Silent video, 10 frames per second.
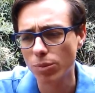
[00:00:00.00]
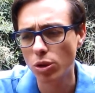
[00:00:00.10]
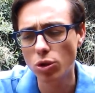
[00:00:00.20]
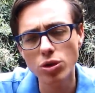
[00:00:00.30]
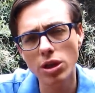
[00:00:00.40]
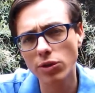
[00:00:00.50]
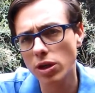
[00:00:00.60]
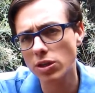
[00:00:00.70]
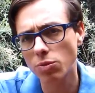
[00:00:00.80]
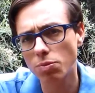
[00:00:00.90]
losing
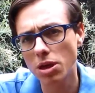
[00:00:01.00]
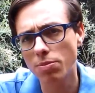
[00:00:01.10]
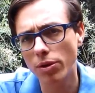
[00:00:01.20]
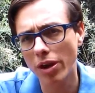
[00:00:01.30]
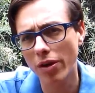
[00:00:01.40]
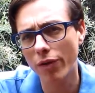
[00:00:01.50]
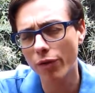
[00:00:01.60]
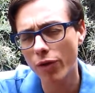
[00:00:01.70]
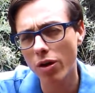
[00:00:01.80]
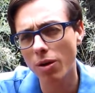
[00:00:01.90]
trust with people. They are
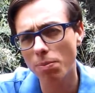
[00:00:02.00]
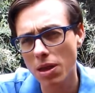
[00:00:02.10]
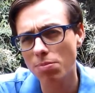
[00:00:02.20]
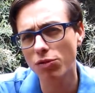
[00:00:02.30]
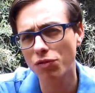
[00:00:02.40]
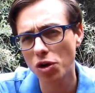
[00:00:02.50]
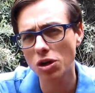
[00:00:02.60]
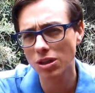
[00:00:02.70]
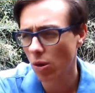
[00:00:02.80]
very people focused.